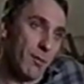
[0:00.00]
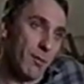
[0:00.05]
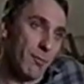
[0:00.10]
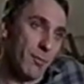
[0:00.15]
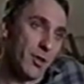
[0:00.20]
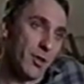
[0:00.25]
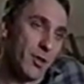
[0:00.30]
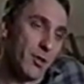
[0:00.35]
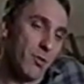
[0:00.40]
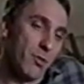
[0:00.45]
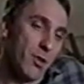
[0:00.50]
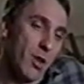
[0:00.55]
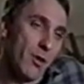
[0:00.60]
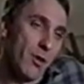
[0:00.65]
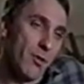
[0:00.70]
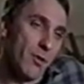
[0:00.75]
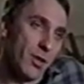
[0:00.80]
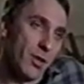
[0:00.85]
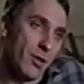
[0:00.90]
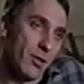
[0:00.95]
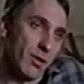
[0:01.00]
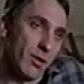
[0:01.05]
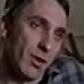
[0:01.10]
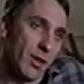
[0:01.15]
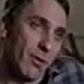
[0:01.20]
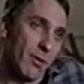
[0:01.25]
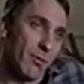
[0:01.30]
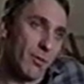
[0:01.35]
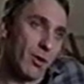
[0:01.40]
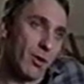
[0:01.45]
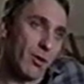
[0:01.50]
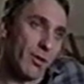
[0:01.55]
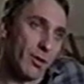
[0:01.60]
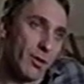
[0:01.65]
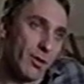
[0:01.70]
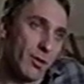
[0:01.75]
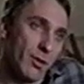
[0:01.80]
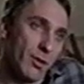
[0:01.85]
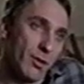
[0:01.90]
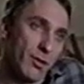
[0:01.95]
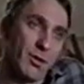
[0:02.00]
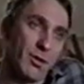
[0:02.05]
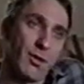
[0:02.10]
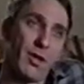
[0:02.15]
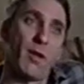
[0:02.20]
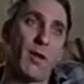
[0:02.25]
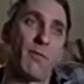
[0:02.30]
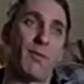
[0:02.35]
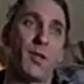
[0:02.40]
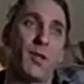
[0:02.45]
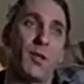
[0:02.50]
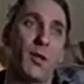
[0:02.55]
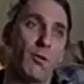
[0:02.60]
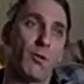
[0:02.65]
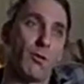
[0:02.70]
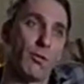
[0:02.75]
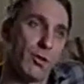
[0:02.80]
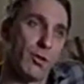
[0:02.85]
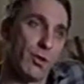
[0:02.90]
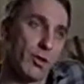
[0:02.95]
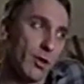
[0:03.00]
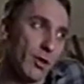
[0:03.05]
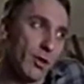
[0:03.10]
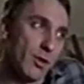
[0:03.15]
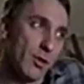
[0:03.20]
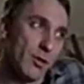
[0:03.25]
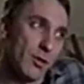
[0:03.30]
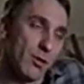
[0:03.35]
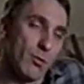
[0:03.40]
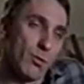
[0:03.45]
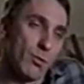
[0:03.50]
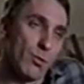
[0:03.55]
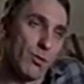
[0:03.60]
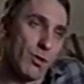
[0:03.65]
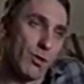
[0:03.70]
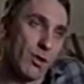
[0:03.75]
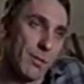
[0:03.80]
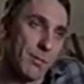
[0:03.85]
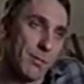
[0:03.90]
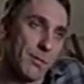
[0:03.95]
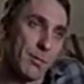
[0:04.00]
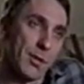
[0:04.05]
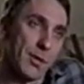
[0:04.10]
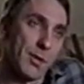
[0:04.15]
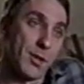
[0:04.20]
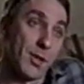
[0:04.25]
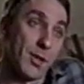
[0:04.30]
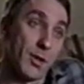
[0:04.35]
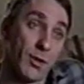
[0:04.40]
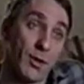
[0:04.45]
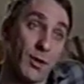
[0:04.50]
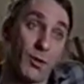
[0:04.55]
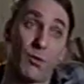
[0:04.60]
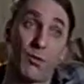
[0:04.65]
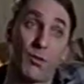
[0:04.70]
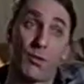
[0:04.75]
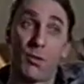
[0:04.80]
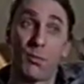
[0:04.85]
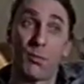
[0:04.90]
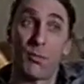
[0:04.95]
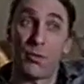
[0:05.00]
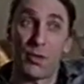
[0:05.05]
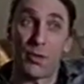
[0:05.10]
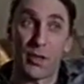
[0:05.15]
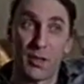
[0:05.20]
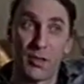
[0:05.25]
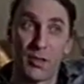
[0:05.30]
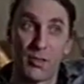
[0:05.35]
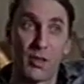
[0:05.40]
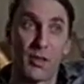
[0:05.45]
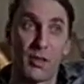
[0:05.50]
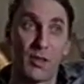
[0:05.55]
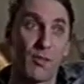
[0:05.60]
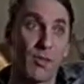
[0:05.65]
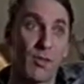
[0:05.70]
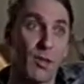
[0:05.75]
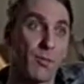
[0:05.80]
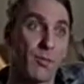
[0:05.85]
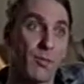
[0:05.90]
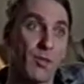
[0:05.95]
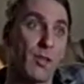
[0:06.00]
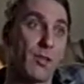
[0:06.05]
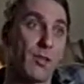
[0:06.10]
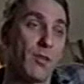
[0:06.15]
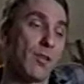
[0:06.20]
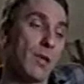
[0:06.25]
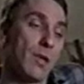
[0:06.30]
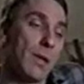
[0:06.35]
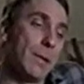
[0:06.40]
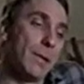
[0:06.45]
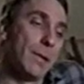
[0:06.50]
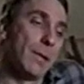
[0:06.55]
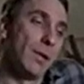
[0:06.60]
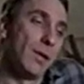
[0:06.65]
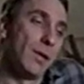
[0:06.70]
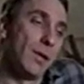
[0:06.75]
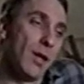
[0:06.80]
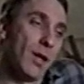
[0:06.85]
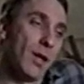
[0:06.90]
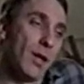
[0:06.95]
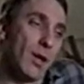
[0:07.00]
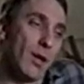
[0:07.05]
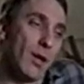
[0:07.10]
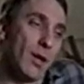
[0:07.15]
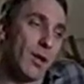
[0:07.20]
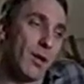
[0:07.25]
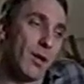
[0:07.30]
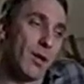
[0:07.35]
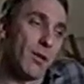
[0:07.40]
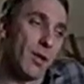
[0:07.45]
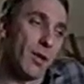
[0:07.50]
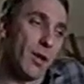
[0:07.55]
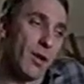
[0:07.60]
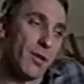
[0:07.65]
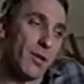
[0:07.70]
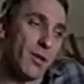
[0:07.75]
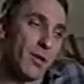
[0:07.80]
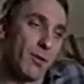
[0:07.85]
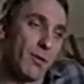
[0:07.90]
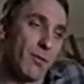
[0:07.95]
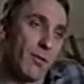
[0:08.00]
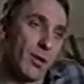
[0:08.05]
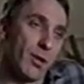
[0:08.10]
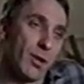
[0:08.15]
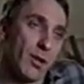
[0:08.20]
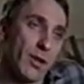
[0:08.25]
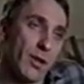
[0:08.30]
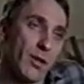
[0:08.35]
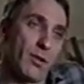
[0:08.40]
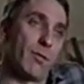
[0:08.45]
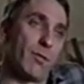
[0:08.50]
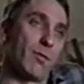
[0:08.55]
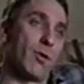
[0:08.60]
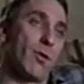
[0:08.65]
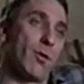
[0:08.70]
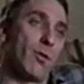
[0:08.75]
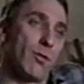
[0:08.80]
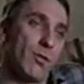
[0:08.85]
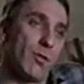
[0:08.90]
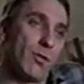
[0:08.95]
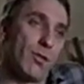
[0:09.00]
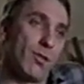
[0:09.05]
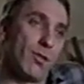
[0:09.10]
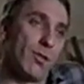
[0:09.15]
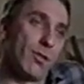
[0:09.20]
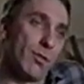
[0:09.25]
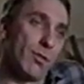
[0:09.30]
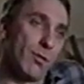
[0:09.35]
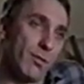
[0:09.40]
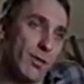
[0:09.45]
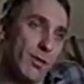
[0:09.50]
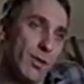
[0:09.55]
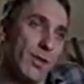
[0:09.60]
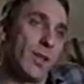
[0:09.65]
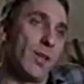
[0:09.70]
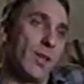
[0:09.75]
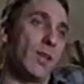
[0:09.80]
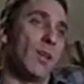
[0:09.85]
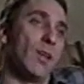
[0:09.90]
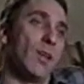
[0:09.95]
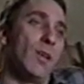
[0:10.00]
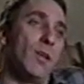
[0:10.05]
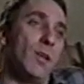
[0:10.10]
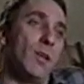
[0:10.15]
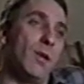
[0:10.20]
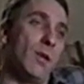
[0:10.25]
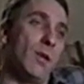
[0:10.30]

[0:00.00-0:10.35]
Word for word: And when you load into that rather heavy notion, the idea that all times may be going on simultaneously in some sense, uh, the idea of the collective consciousness of the uh,